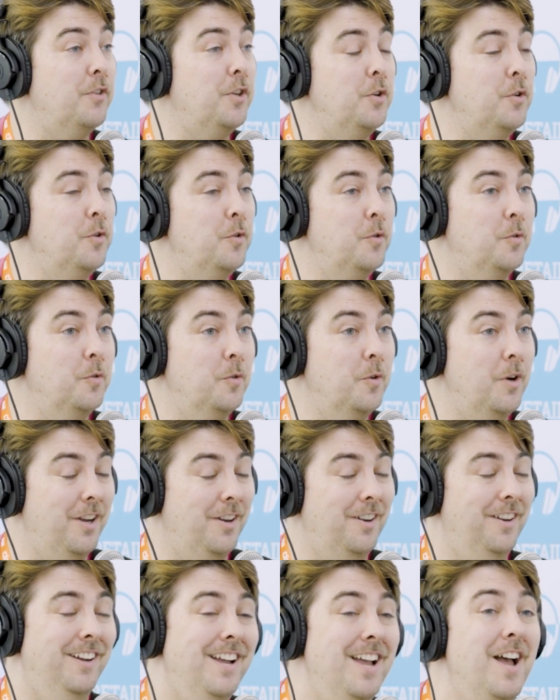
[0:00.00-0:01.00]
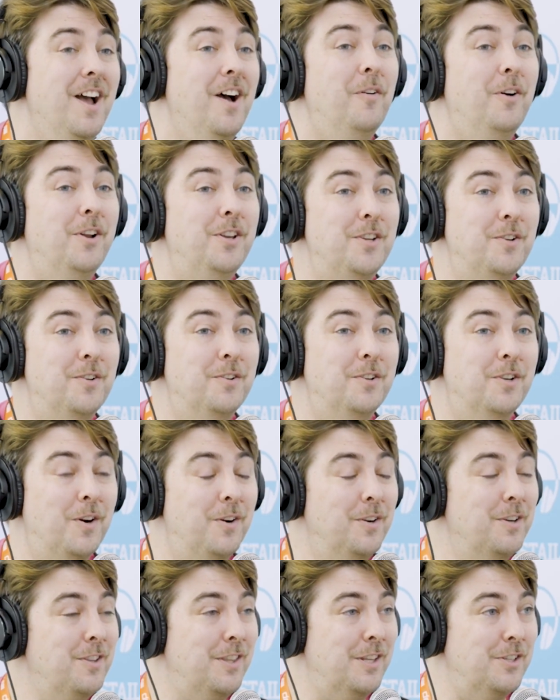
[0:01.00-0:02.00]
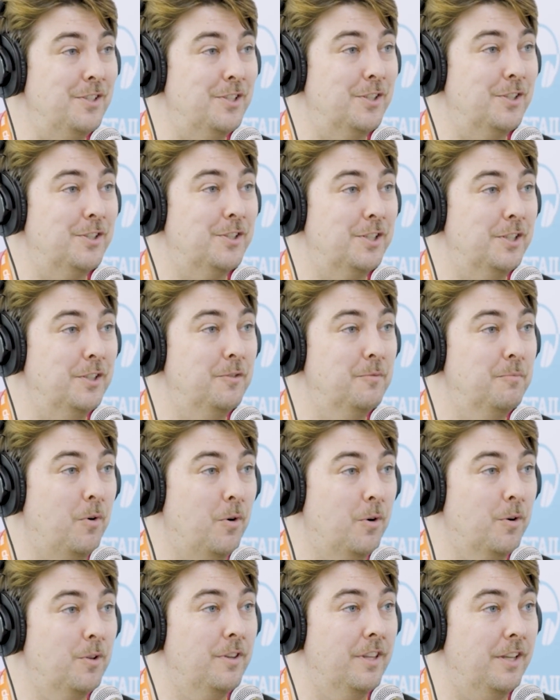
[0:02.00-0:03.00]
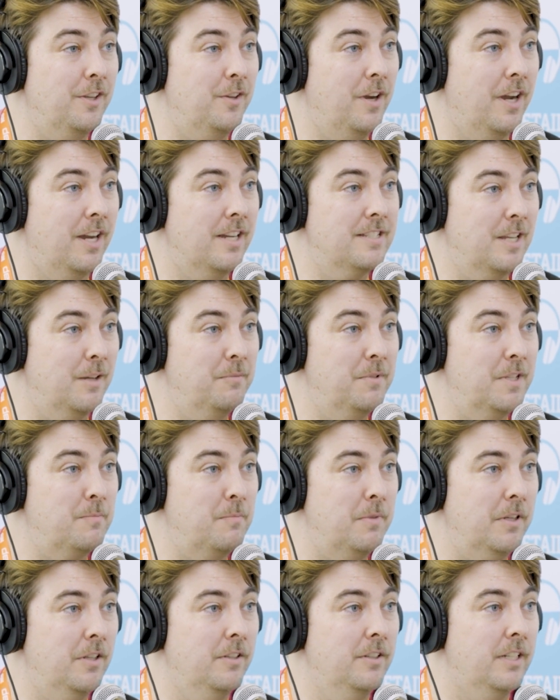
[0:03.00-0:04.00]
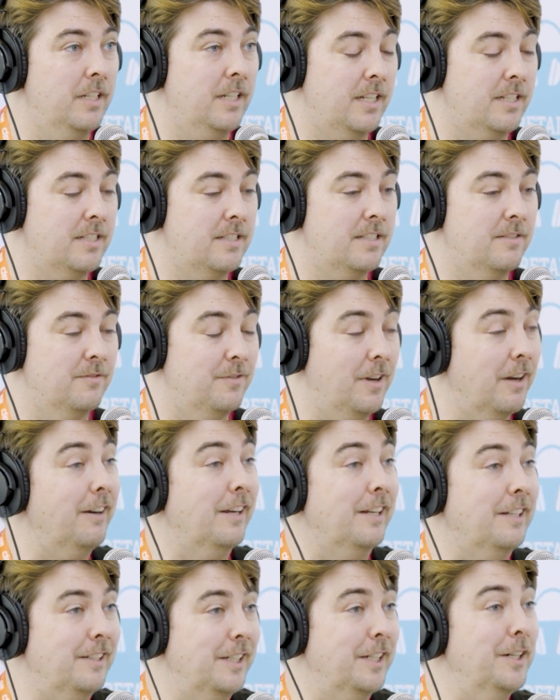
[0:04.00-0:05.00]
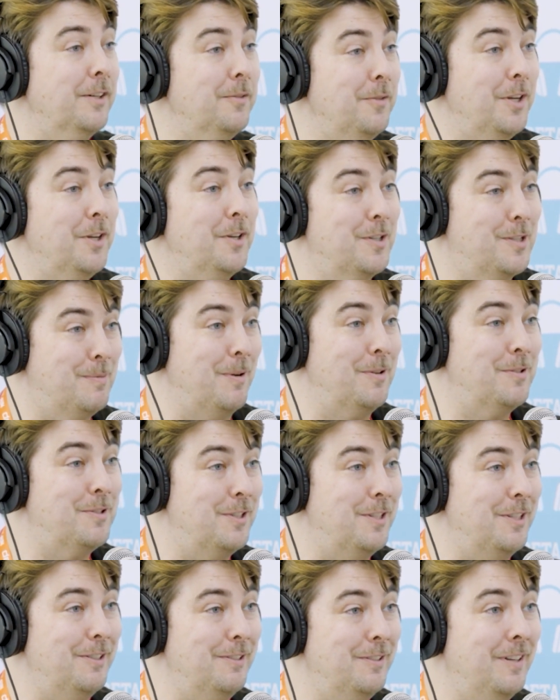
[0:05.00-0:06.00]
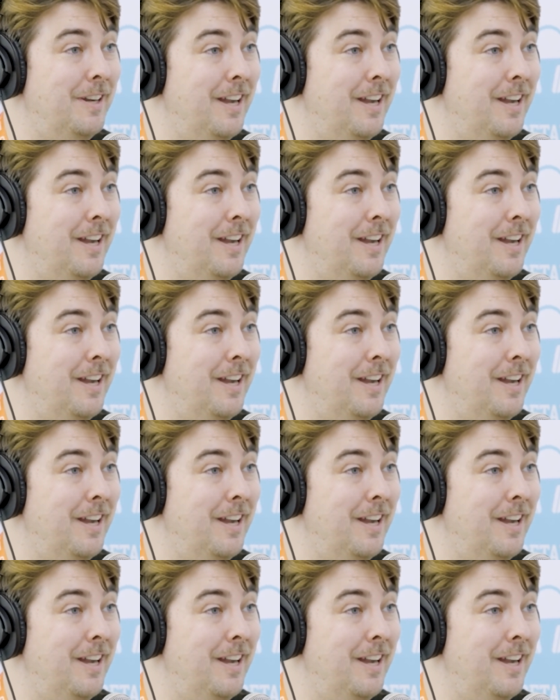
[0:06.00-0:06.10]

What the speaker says: you, when you go onto the InsureShield portal that you guys helped us build, it's very clear what you're supposed to do,